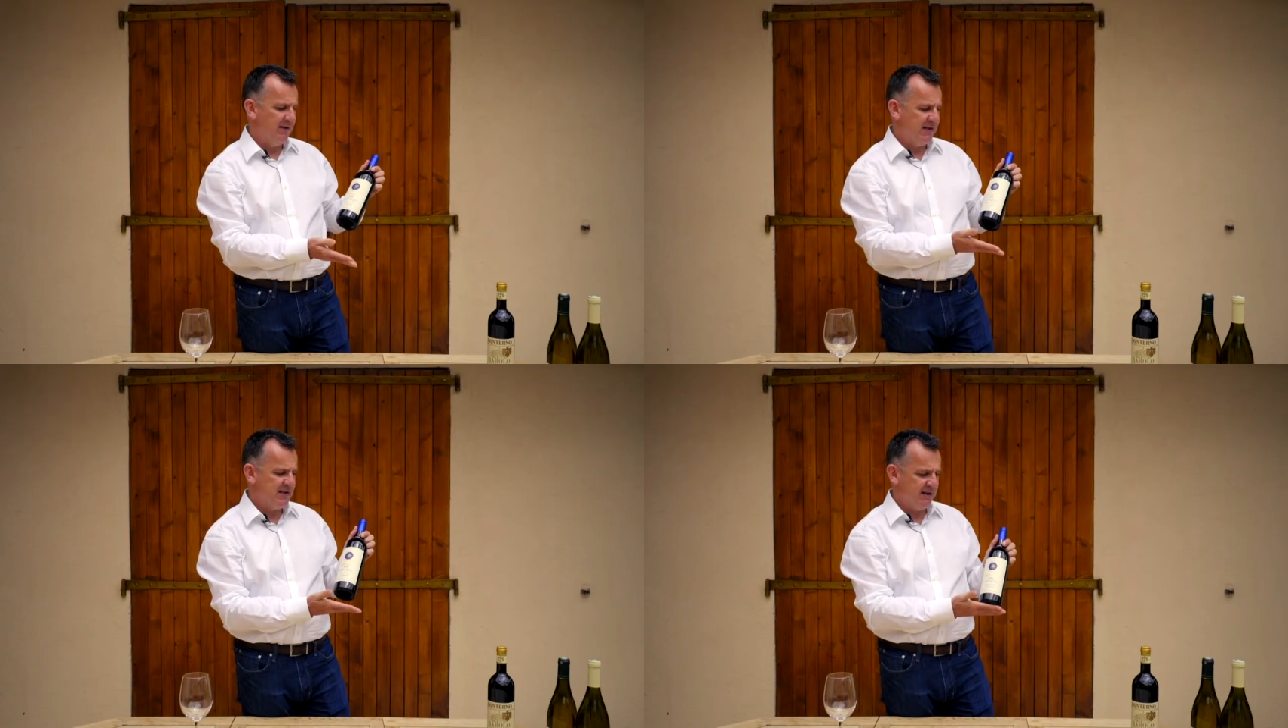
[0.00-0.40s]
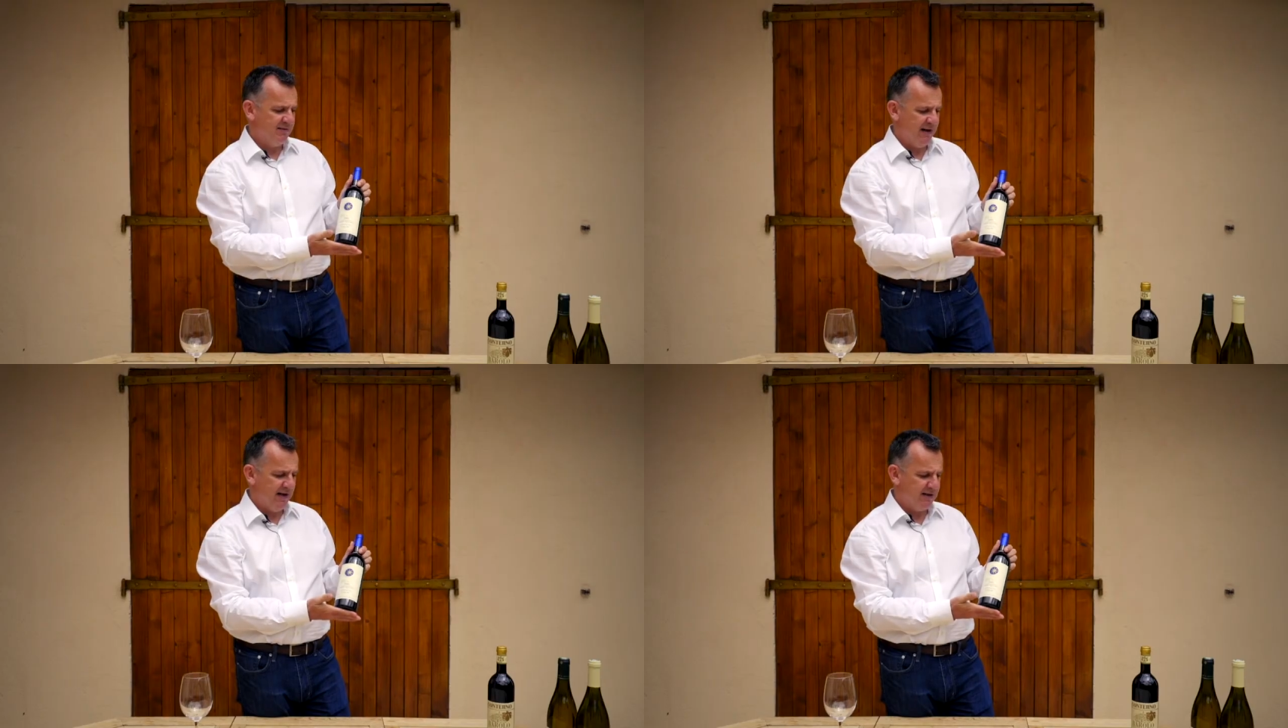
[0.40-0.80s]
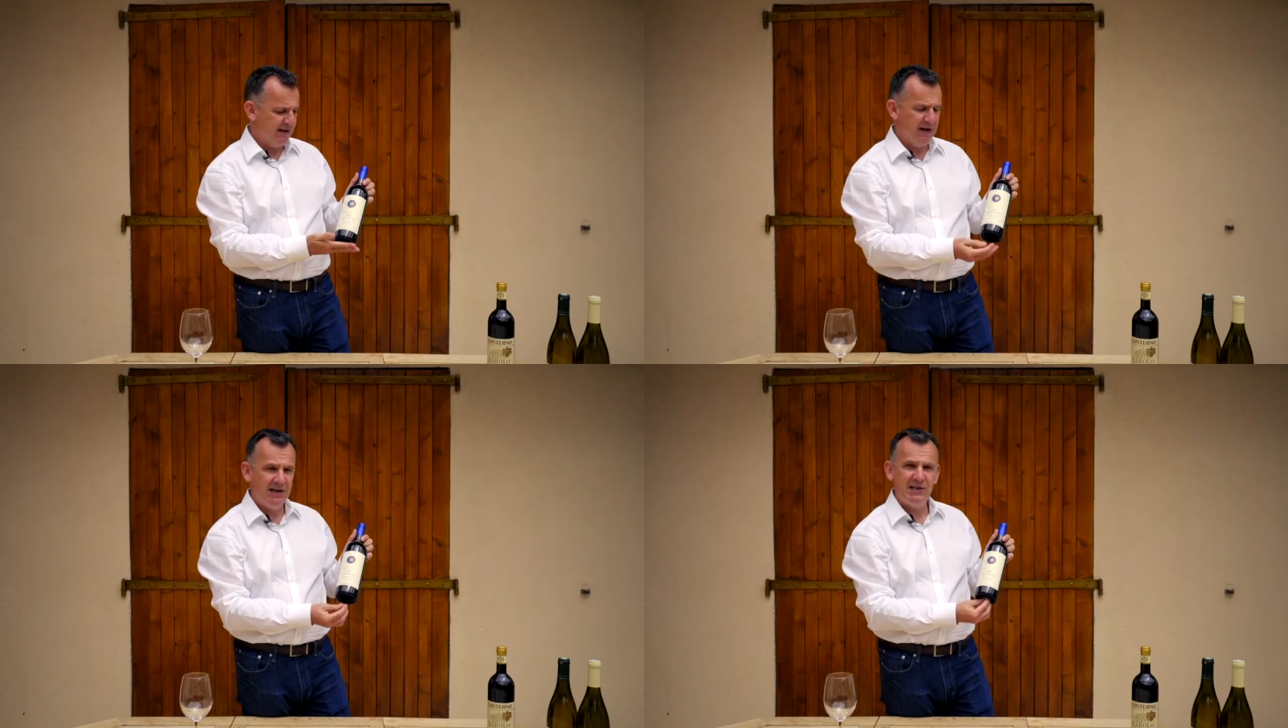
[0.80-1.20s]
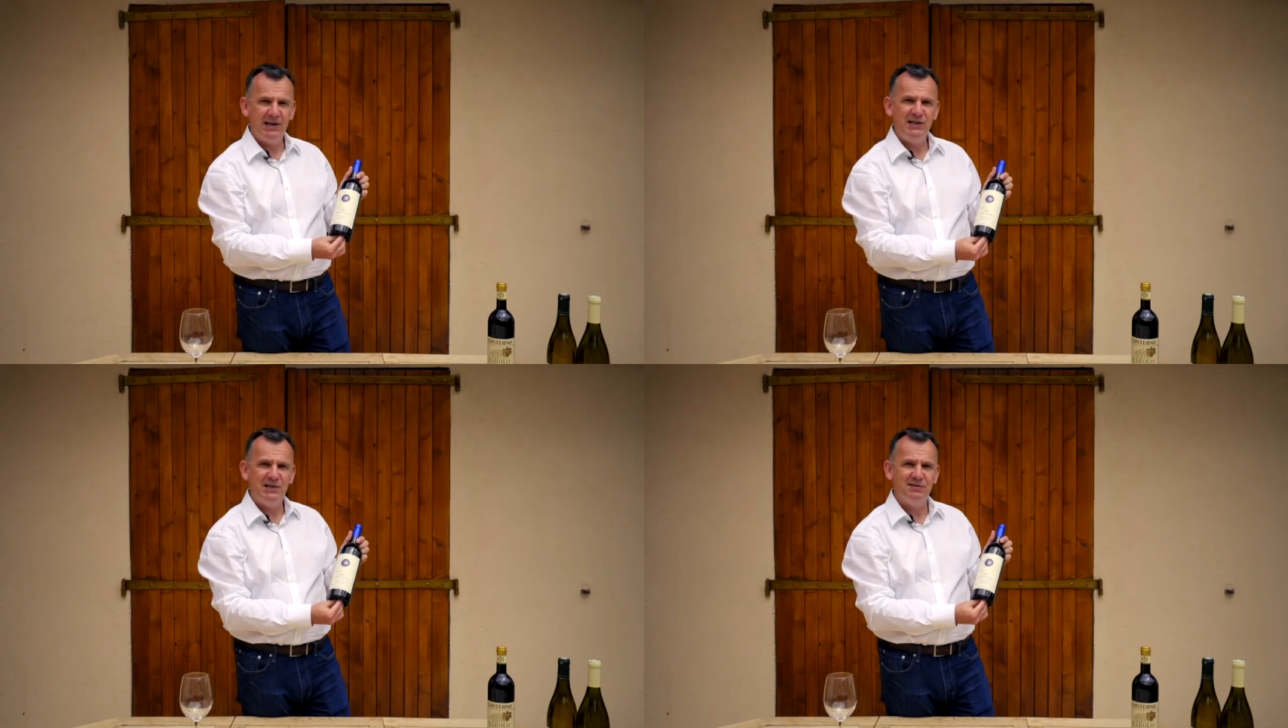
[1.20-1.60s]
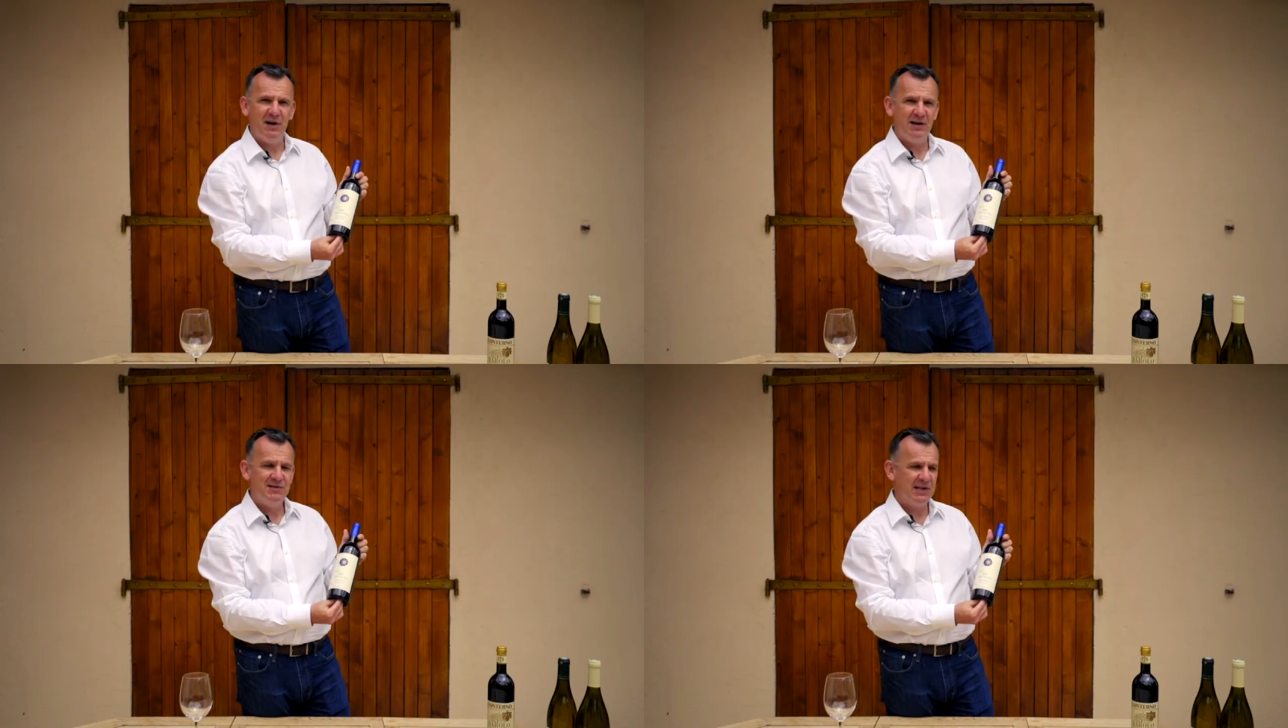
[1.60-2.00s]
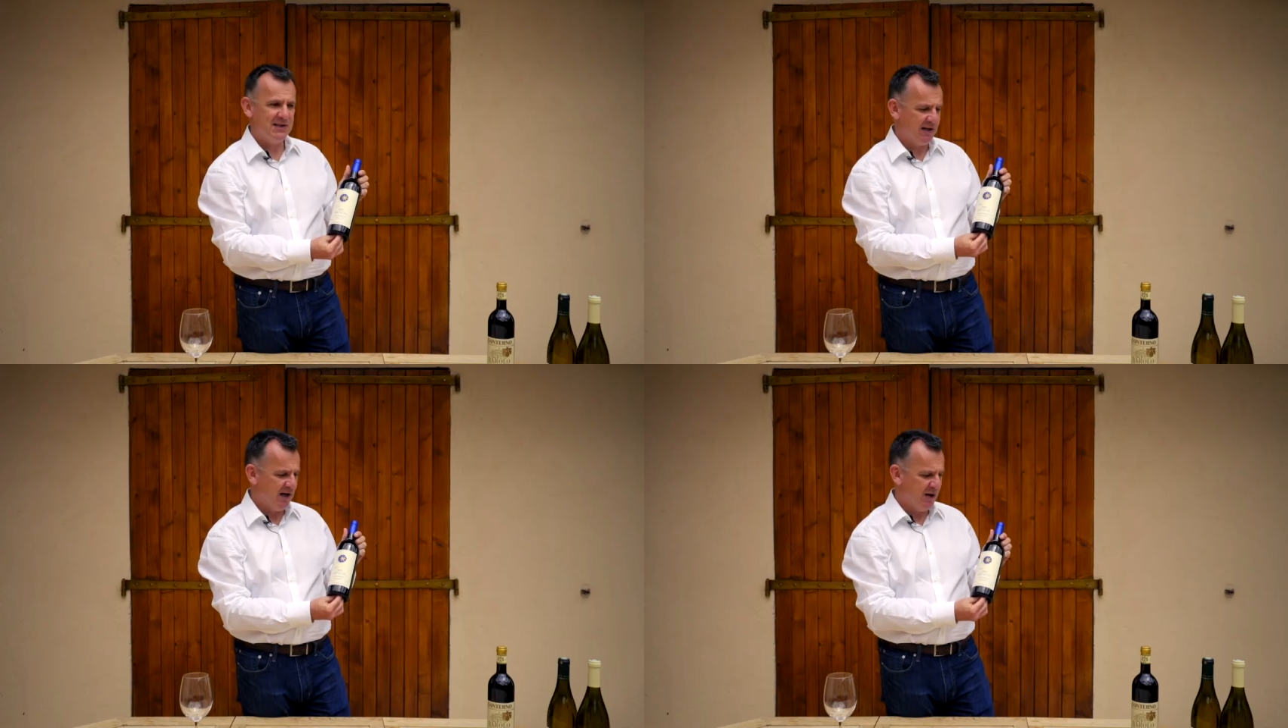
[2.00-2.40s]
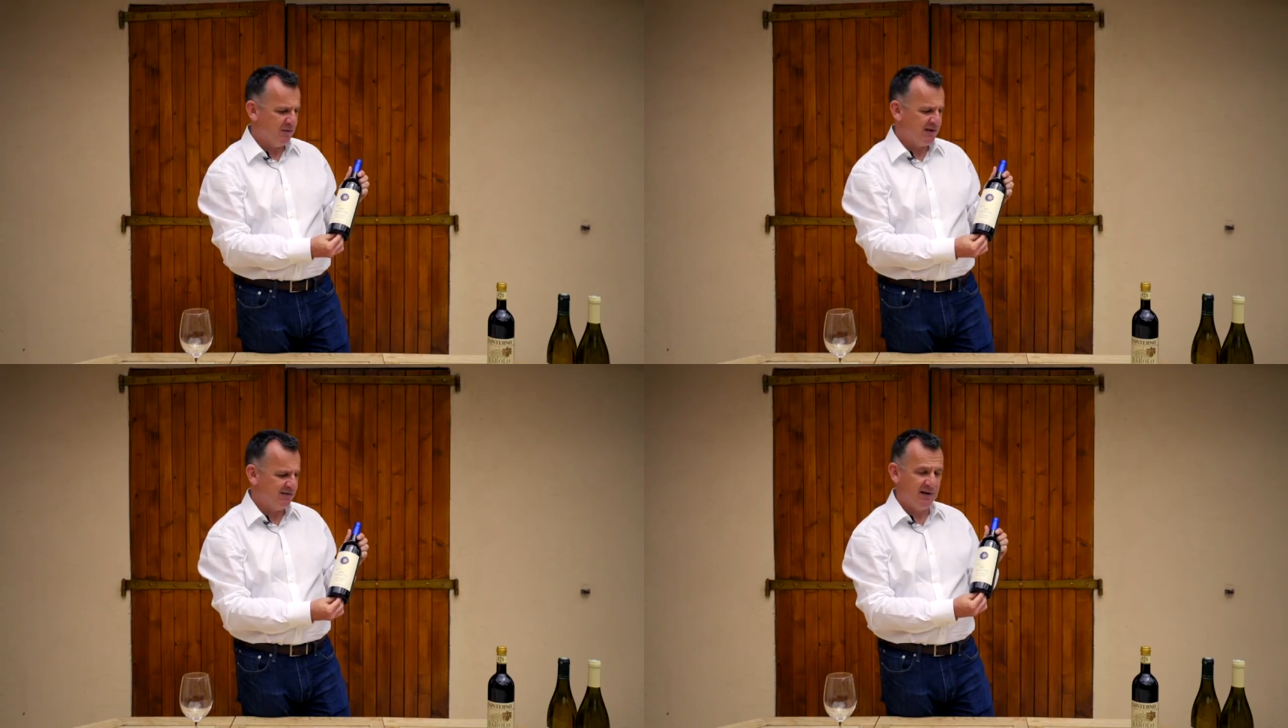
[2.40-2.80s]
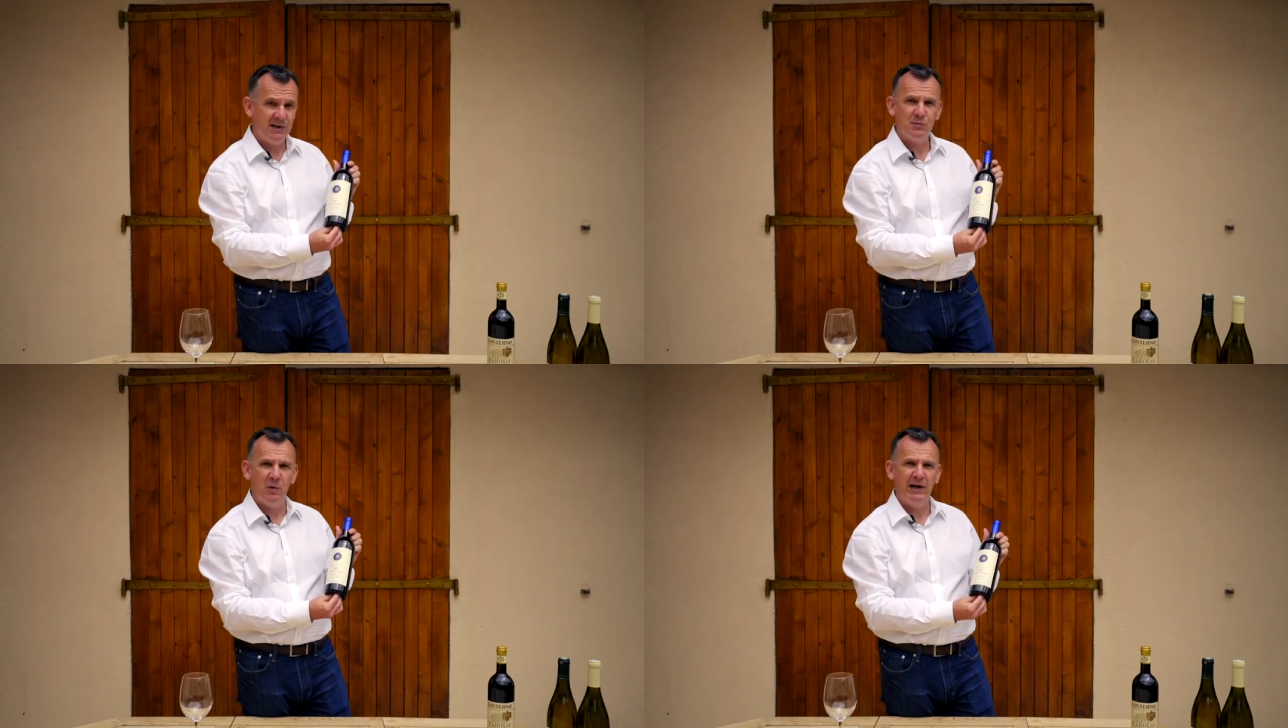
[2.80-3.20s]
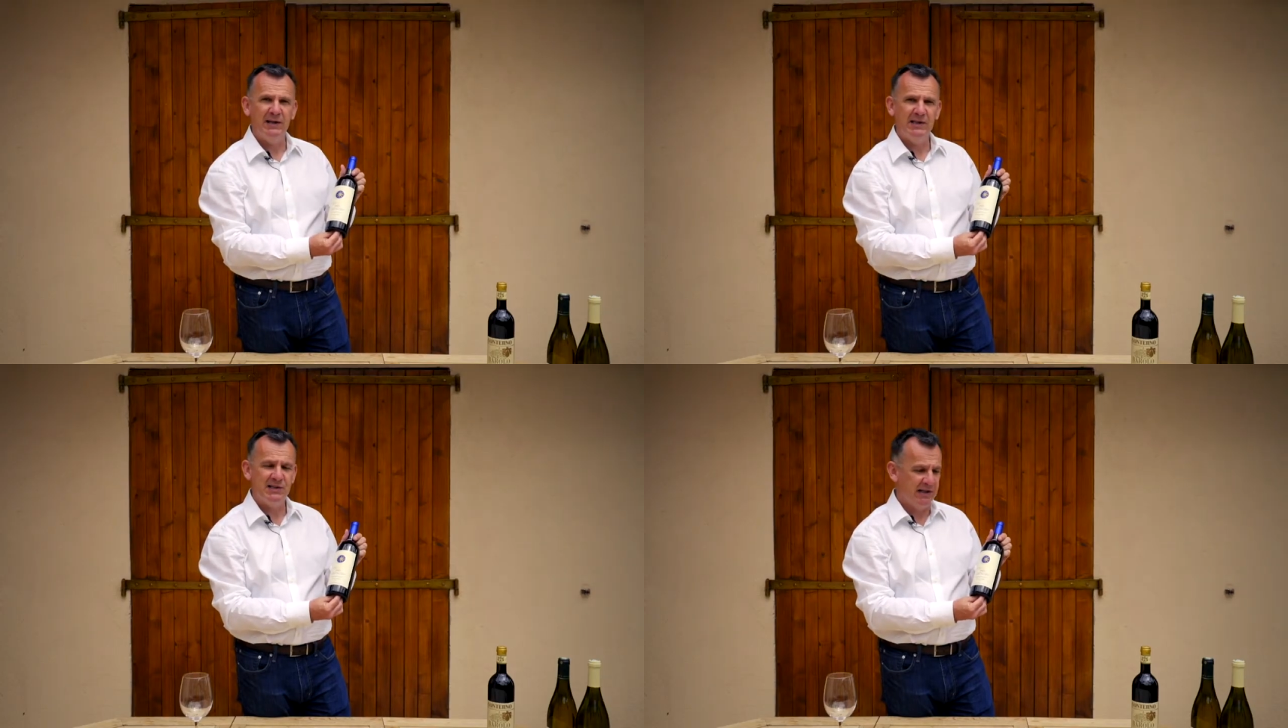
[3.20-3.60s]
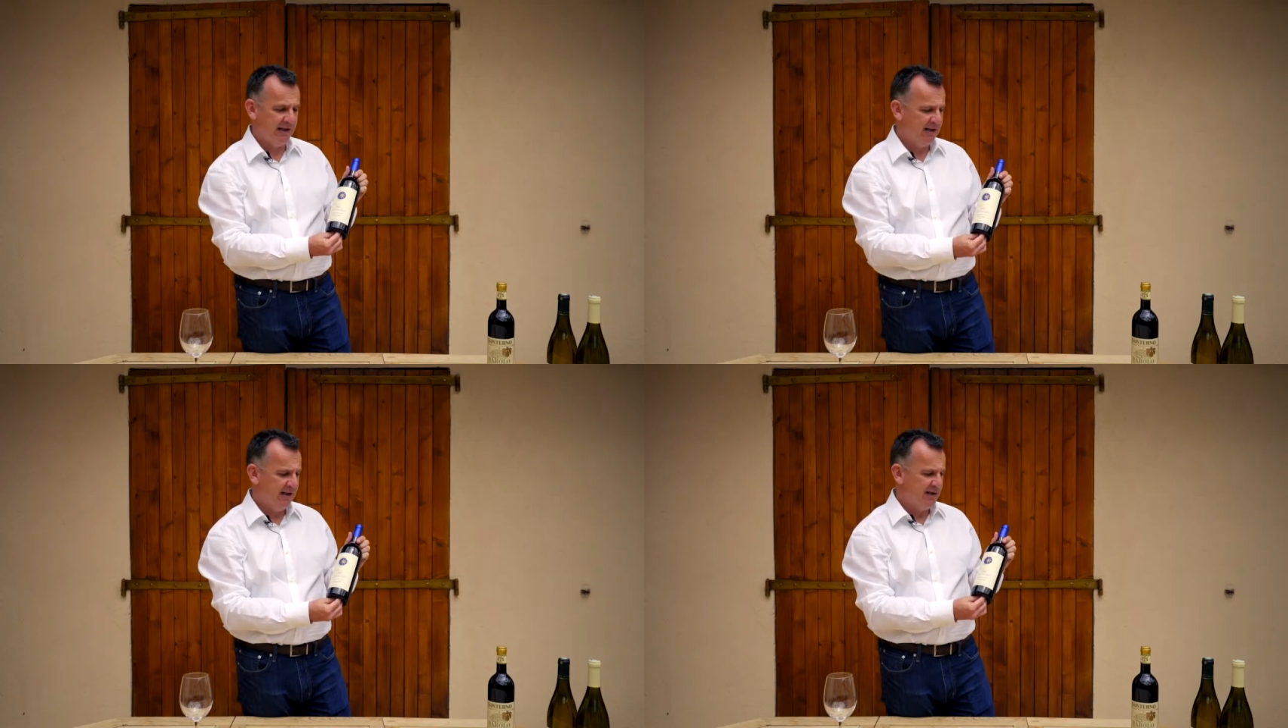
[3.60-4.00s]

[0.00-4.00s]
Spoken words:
And this, in fact, in 1985, Sassicaia was the first wine in Italy